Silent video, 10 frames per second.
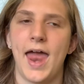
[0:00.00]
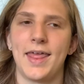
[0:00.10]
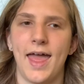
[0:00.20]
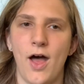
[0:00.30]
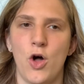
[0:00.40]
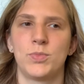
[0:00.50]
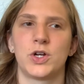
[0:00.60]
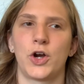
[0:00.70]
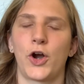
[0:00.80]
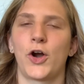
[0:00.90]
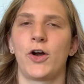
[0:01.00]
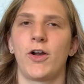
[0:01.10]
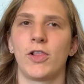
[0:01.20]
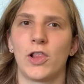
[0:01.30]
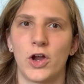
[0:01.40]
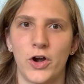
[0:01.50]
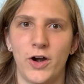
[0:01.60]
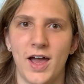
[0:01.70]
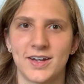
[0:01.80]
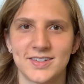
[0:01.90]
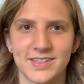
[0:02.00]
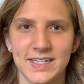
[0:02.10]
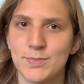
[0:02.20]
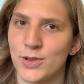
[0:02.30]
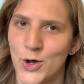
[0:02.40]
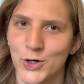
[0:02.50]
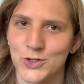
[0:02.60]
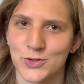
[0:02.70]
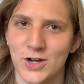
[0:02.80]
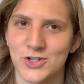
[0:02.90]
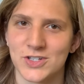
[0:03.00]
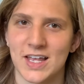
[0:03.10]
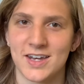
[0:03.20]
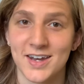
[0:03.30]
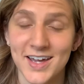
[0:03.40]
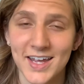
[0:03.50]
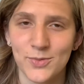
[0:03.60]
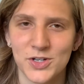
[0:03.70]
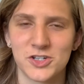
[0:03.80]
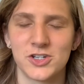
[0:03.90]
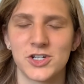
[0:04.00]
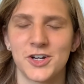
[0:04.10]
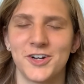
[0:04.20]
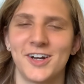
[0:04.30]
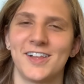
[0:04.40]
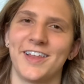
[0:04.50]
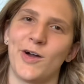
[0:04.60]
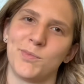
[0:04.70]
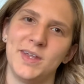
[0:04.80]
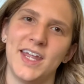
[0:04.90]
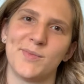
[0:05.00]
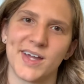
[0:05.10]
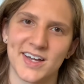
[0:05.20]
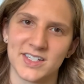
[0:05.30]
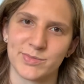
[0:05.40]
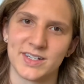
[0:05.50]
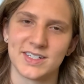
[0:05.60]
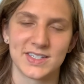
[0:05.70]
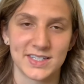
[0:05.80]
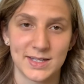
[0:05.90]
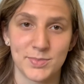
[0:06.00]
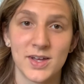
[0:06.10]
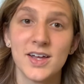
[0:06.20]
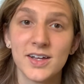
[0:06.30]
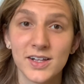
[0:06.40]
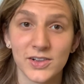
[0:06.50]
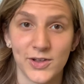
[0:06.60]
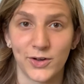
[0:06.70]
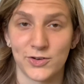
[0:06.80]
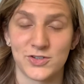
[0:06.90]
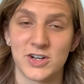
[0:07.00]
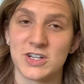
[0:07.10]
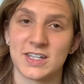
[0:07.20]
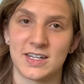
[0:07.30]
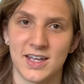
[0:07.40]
and it helped her learn how to sleep longer stretches at night, which in turn allowed me and my husband to sleep longer stretches at